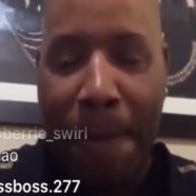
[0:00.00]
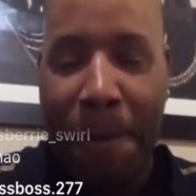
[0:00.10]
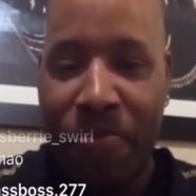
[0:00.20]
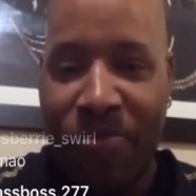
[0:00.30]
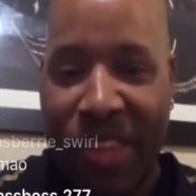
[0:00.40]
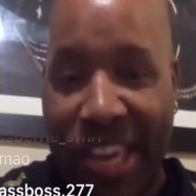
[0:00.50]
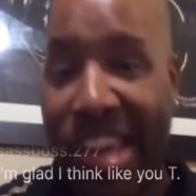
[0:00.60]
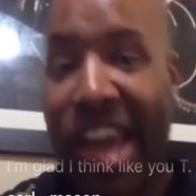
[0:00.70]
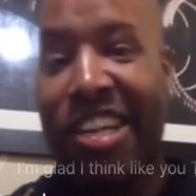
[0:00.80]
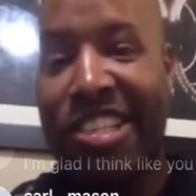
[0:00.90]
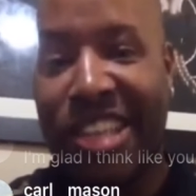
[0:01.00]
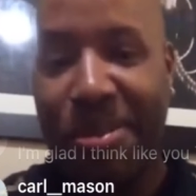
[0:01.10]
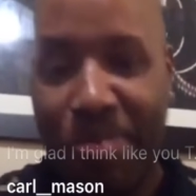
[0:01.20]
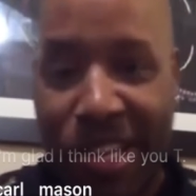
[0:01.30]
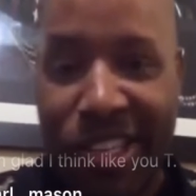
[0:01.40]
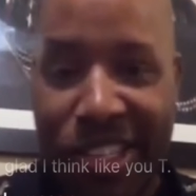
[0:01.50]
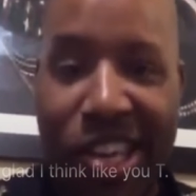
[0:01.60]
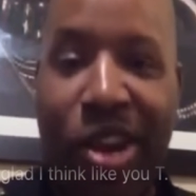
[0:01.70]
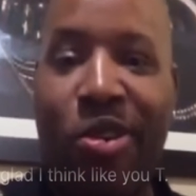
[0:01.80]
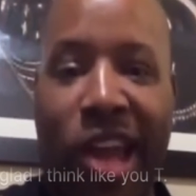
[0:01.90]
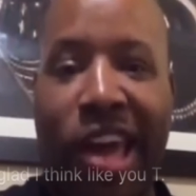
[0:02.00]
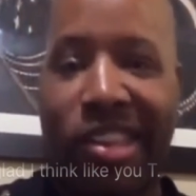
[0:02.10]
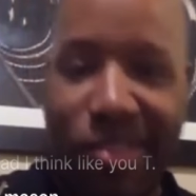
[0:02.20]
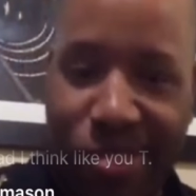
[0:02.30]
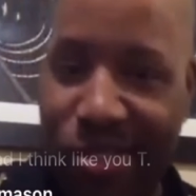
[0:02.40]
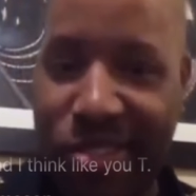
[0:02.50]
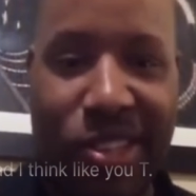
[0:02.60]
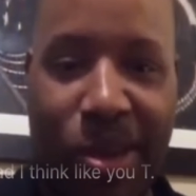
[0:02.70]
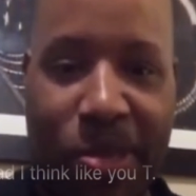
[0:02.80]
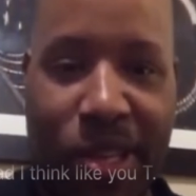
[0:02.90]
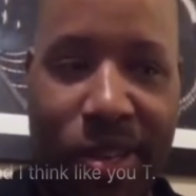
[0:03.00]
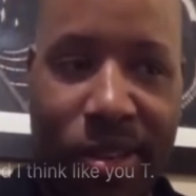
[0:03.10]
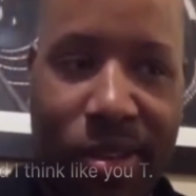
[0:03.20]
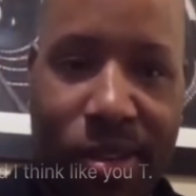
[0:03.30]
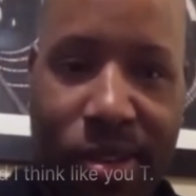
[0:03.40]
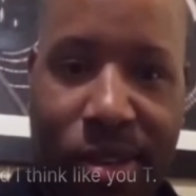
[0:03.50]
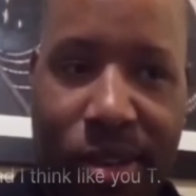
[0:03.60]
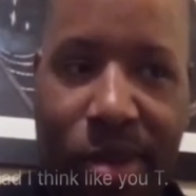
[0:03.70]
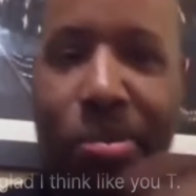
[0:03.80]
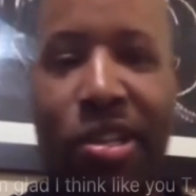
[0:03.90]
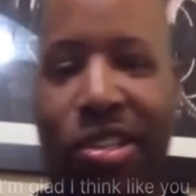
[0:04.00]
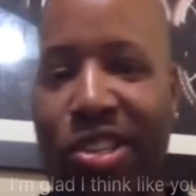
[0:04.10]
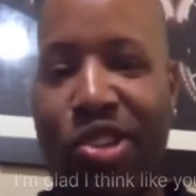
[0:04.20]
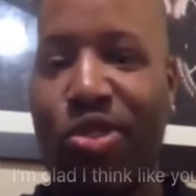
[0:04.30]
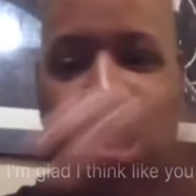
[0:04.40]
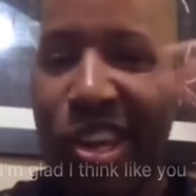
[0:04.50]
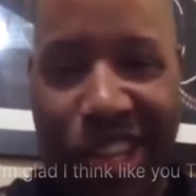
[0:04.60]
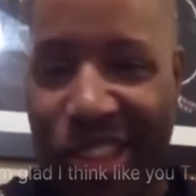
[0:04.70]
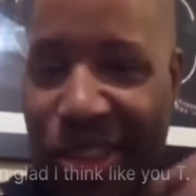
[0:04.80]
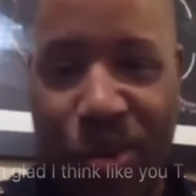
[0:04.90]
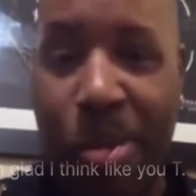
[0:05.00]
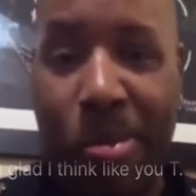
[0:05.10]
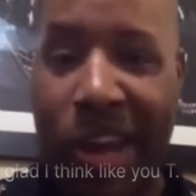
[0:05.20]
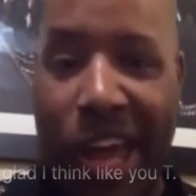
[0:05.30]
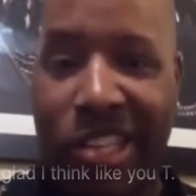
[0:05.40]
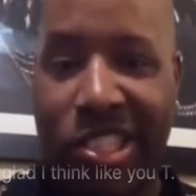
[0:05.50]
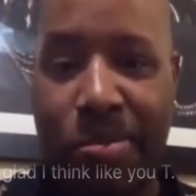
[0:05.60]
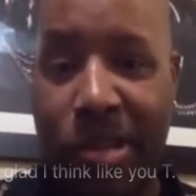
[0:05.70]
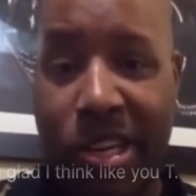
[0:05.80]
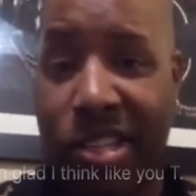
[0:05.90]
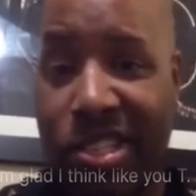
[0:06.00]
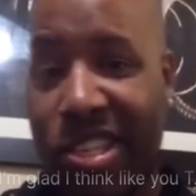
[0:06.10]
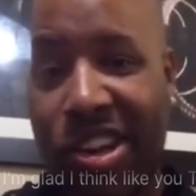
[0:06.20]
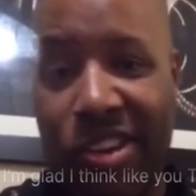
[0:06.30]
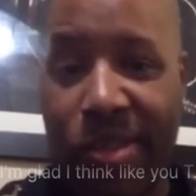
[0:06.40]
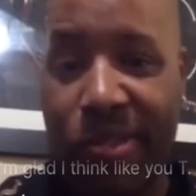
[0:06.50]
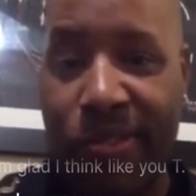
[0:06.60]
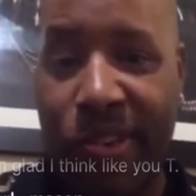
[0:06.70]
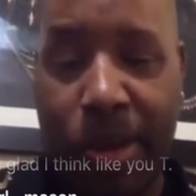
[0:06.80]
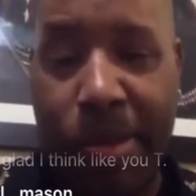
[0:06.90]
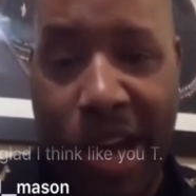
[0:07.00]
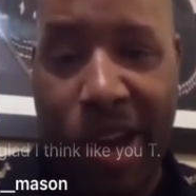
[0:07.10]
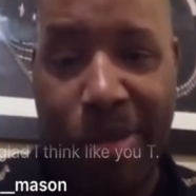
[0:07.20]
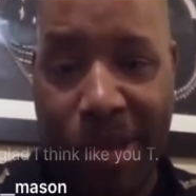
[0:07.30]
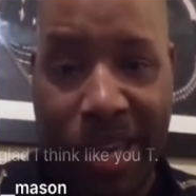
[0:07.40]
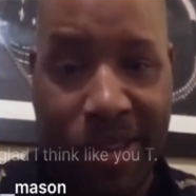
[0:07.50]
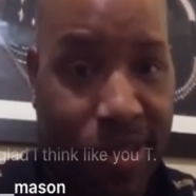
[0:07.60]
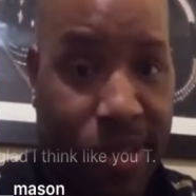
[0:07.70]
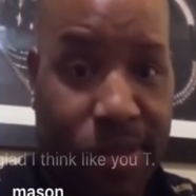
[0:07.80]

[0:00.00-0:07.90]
He ain't shit because he don't like something, but you, it, the woman ain't shit because she don't give a fuck about how her man feel.